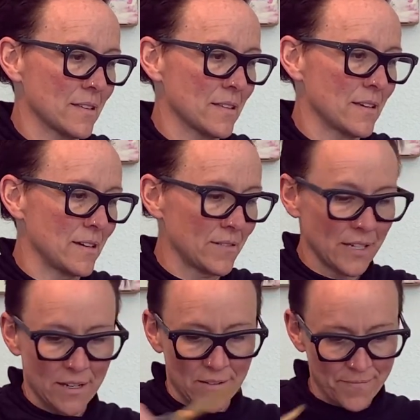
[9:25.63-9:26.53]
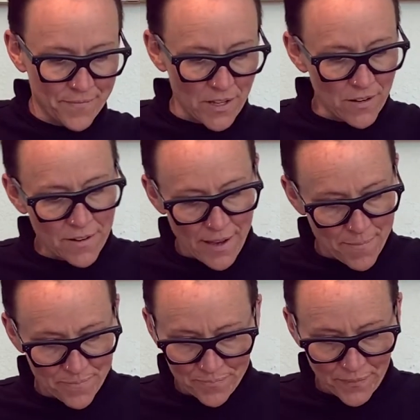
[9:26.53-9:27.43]
There we go. Okay,
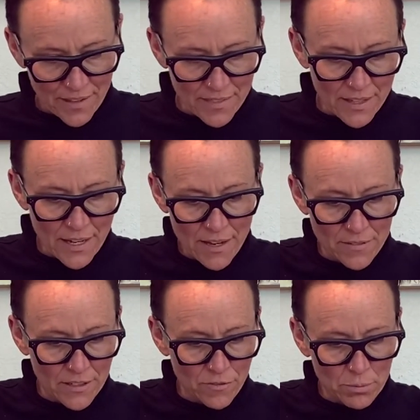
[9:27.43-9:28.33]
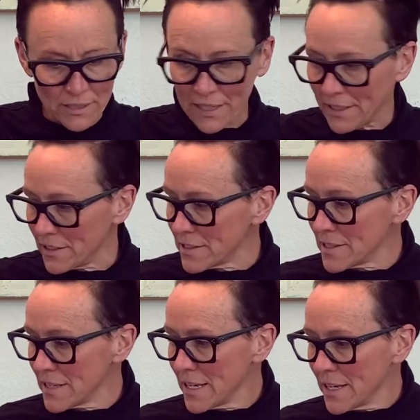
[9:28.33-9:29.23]
I think I have enough planets.
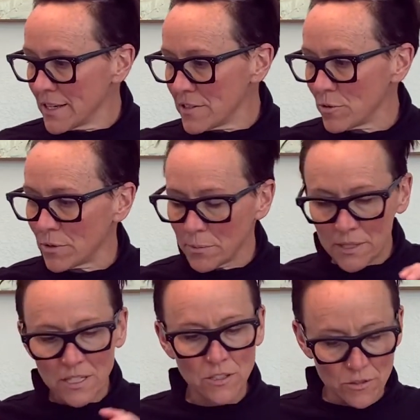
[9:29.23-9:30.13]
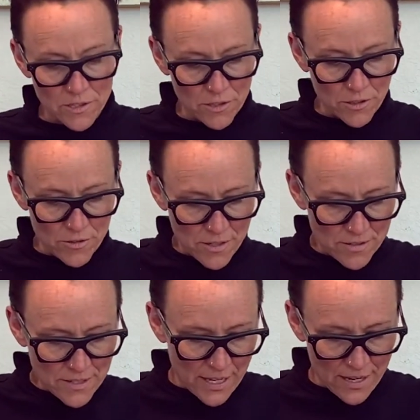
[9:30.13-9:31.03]
So what I'm going to do is glue
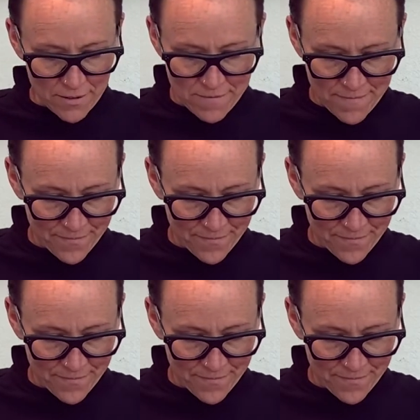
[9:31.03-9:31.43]
those down.